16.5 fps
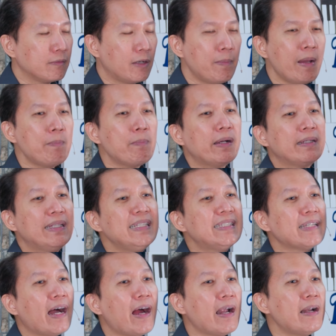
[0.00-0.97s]
Remember,
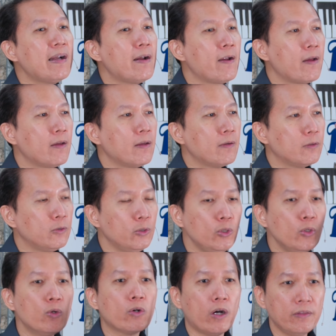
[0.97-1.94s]
these are
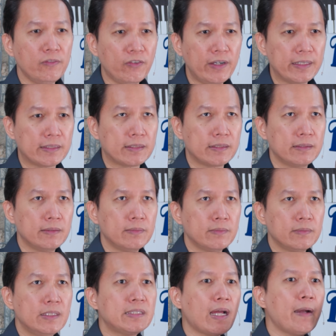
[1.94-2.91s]
new converts.
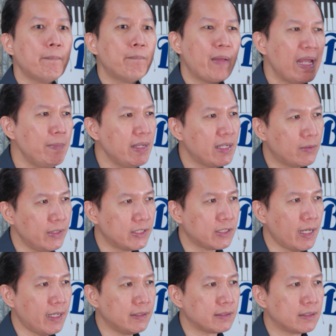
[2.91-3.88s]
These are baby
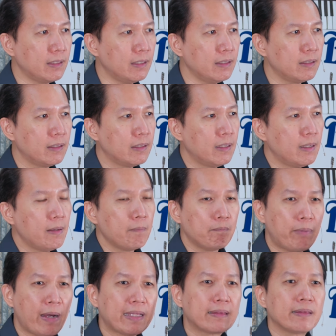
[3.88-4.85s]
Christians, no?
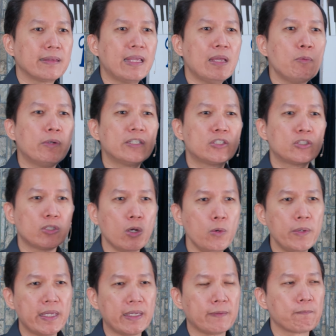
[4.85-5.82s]
But they were
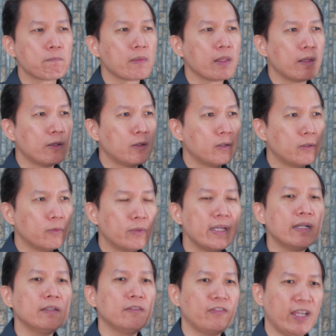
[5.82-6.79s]
showing
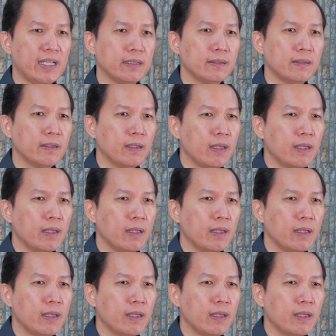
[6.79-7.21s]
real faith.